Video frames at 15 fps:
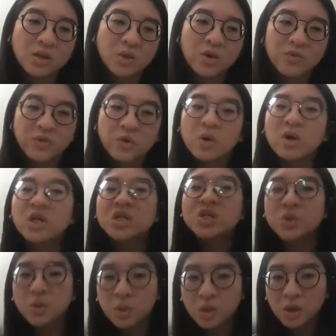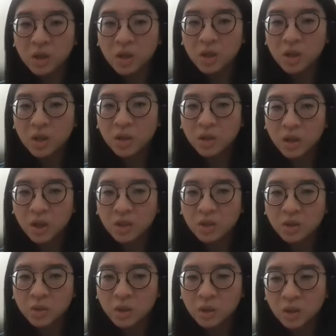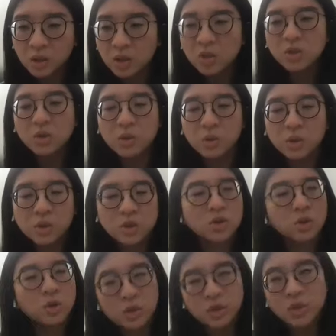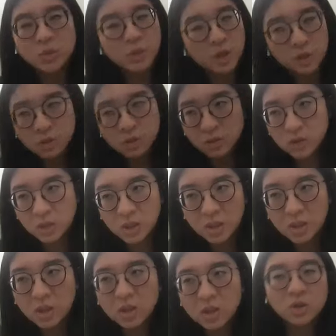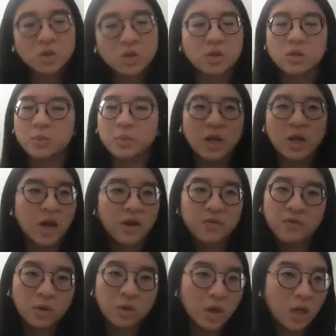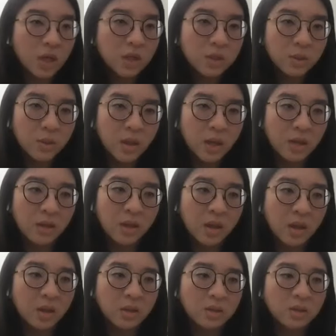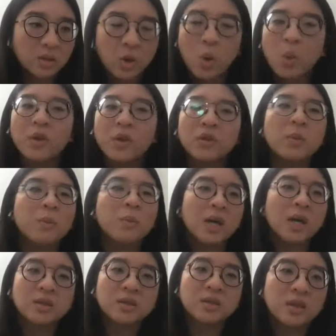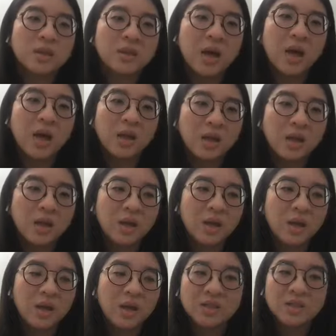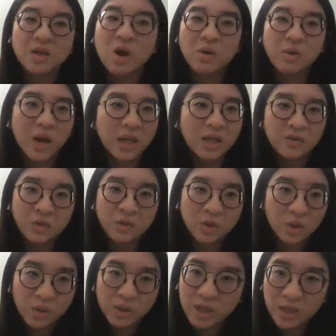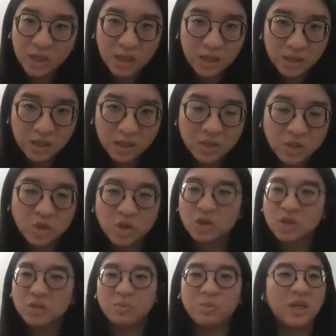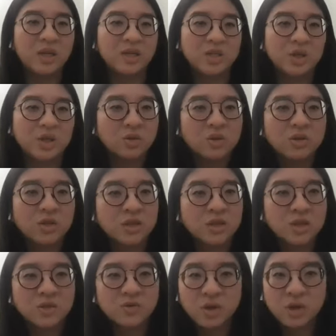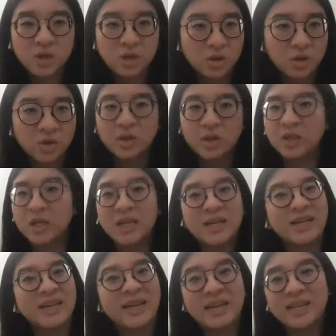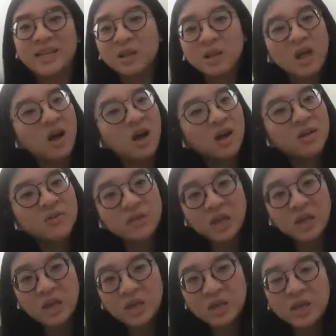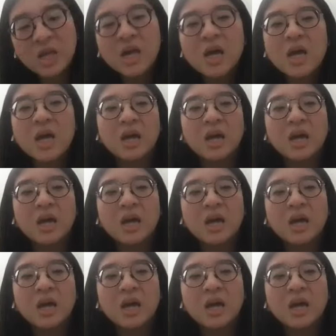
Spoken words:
So if you are sure that you're gonna do a certain specialty, just apply for it and then go with the mindset that it's all right if you don't get in. Just be a general dentist for a year. You're gonna gain a lot of things,